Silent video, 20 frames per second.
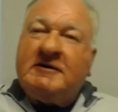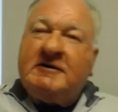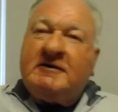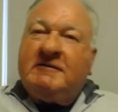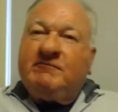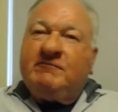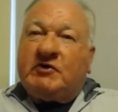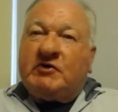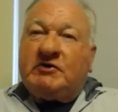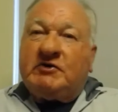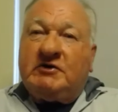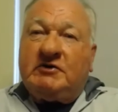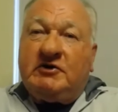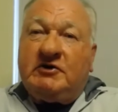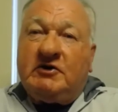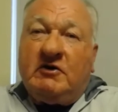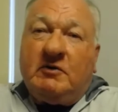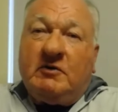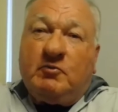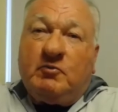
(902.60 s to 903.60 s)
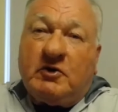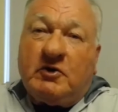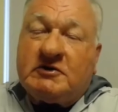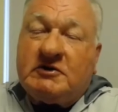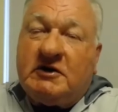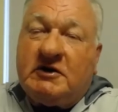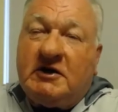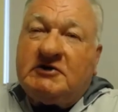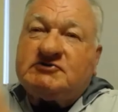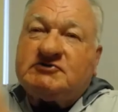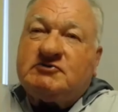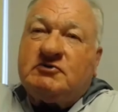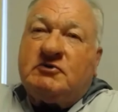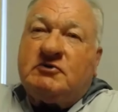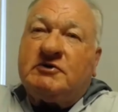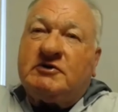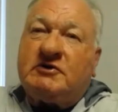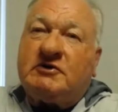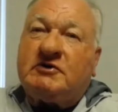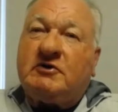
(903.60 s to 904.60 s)
I'm going to, I'm working high school.
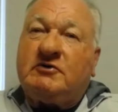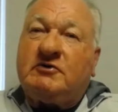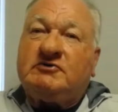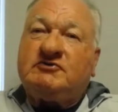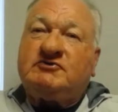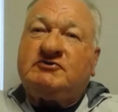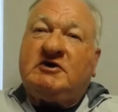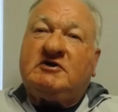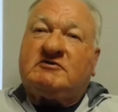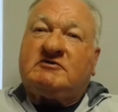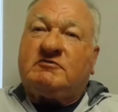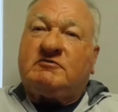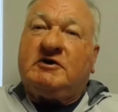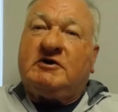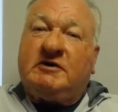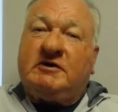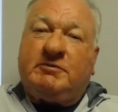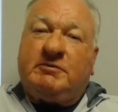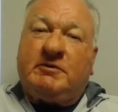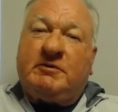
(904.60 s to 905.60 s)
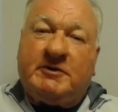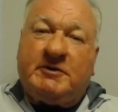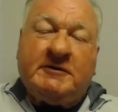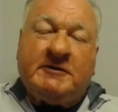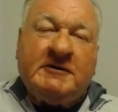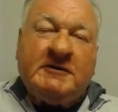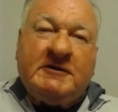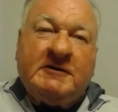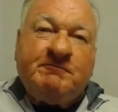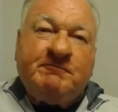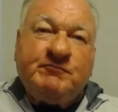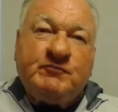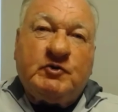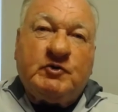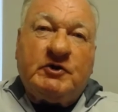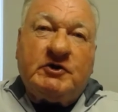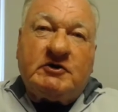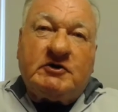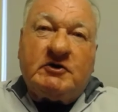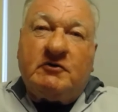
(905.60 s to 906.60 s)
I'm going to go to D3. But
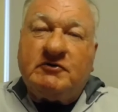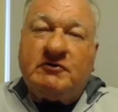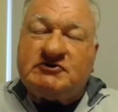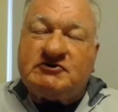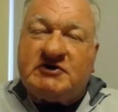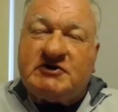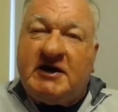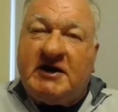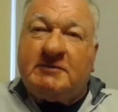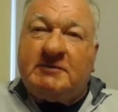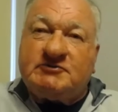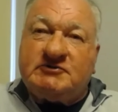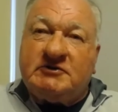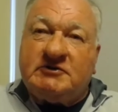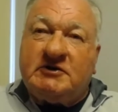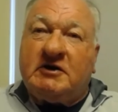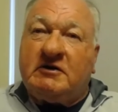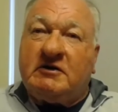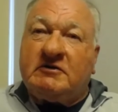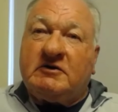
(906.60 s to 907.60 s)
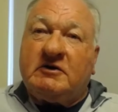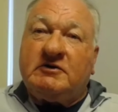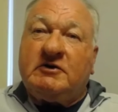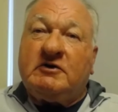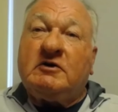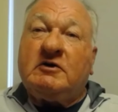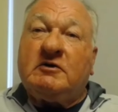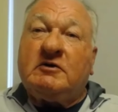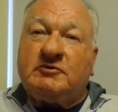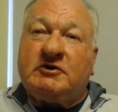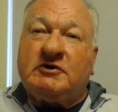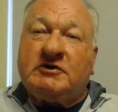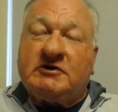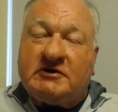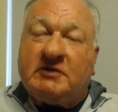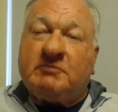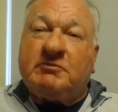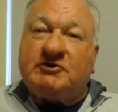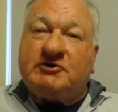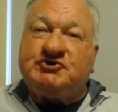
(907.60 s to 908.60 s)
going to go to these camps, and then I'm going, I'm going to
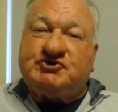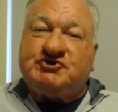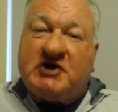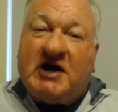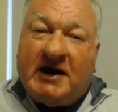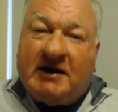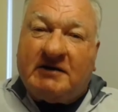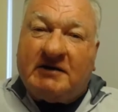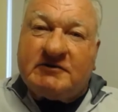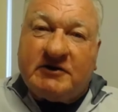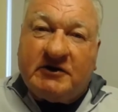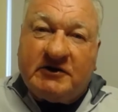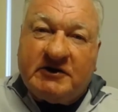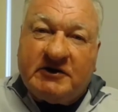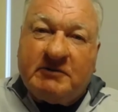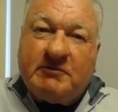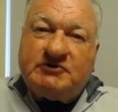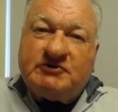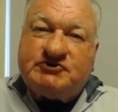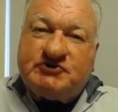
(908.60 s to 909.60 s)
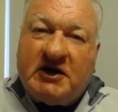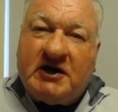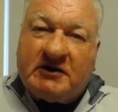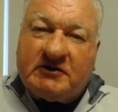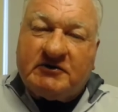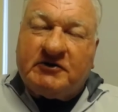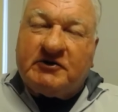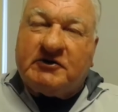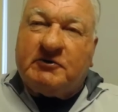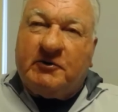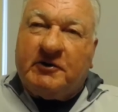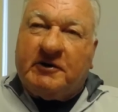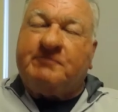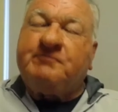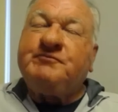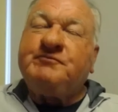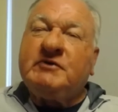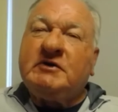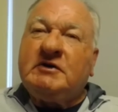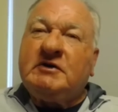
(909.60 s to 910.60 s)
get my shot. I'm going to get my shot. I'm going to go in.
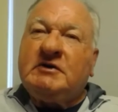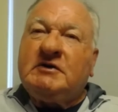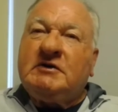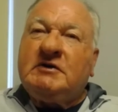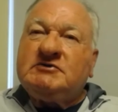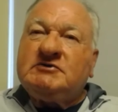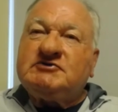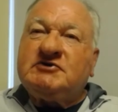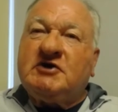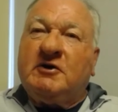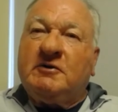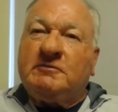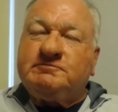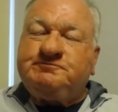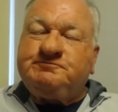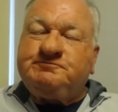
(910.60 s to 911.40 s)
So,